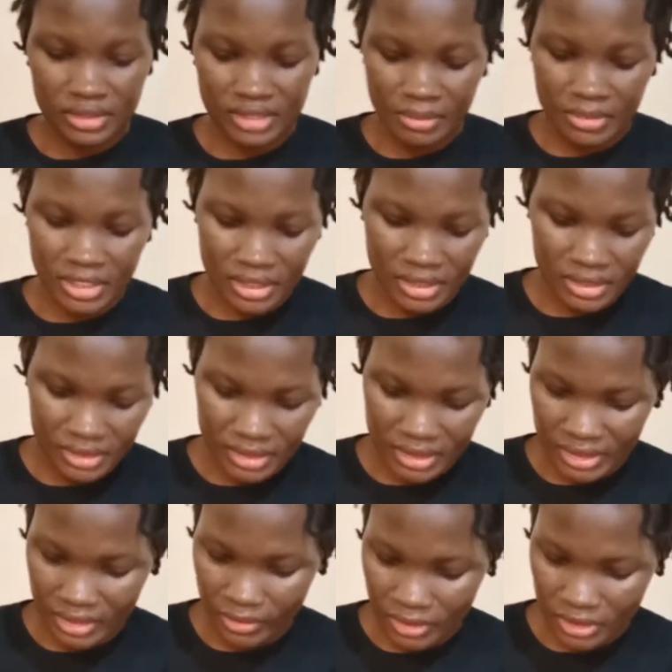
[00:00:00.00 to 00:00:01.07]
And then
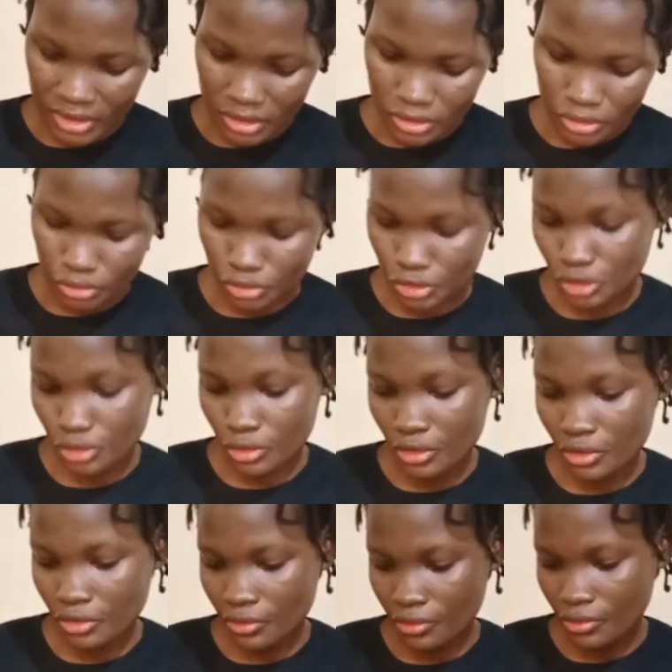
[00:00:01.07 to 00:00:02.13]
something else that I
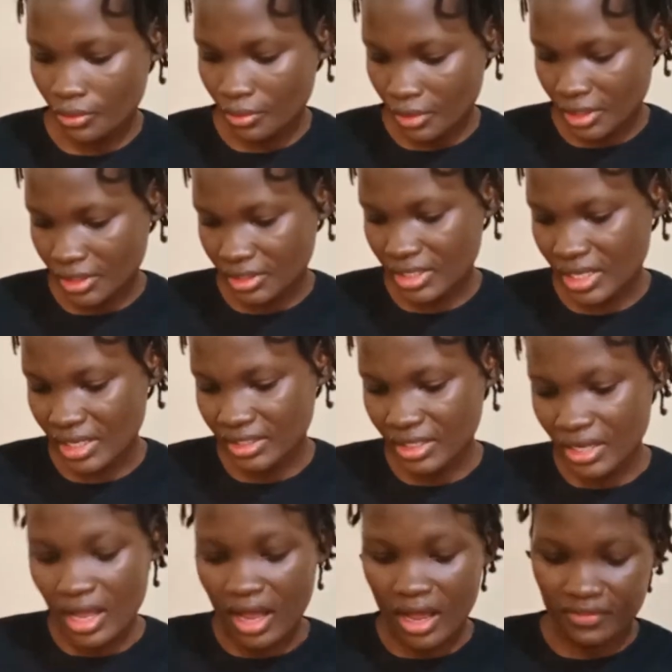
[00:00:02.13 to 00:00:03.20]
wanted to show you
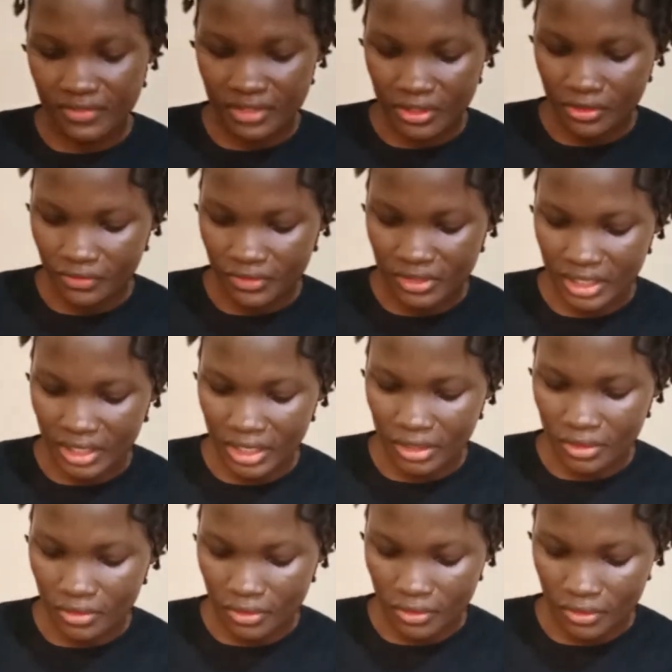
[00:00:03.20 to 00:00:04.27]
is that after
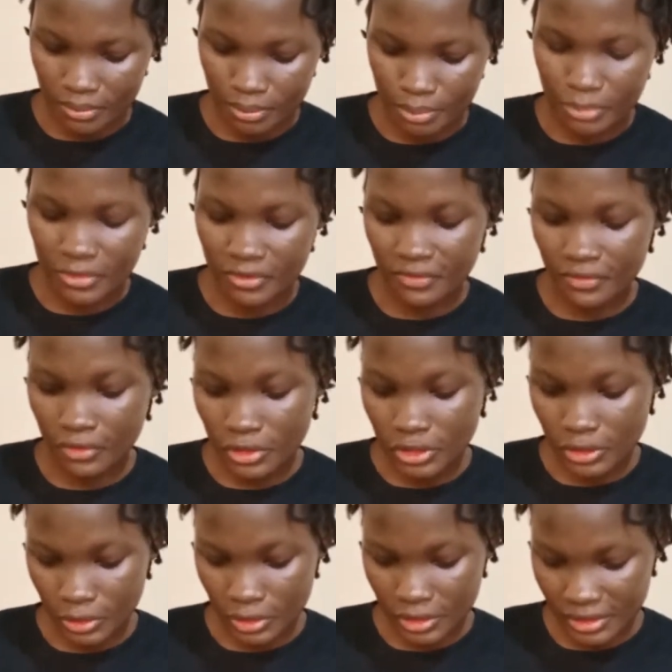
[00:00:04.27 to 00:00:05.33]
you've taken your
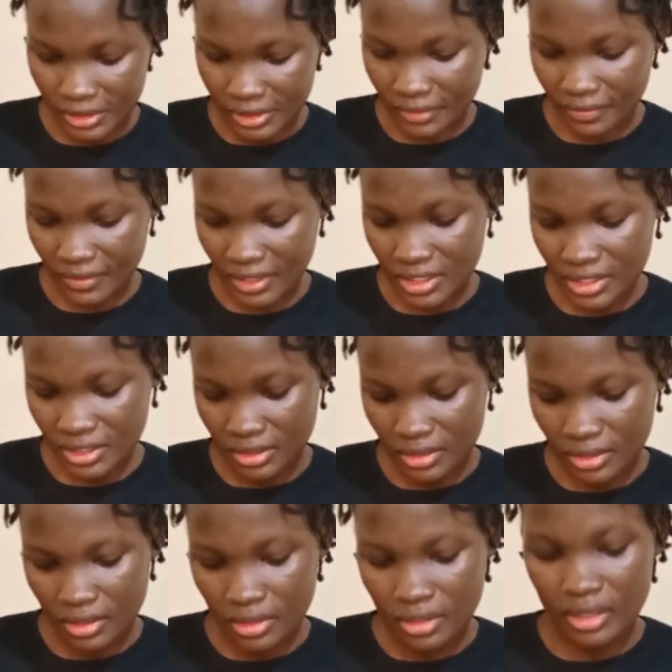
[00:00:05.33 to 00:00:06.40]
photos,
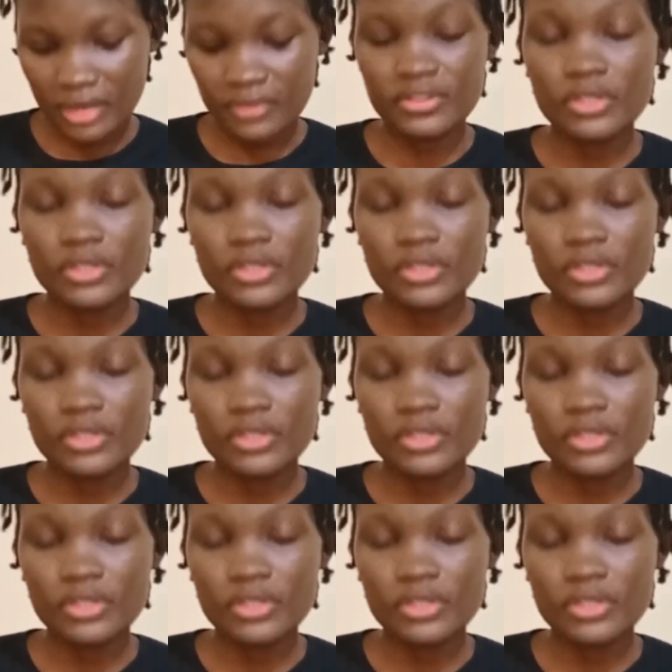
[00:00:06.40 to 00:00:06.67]
right?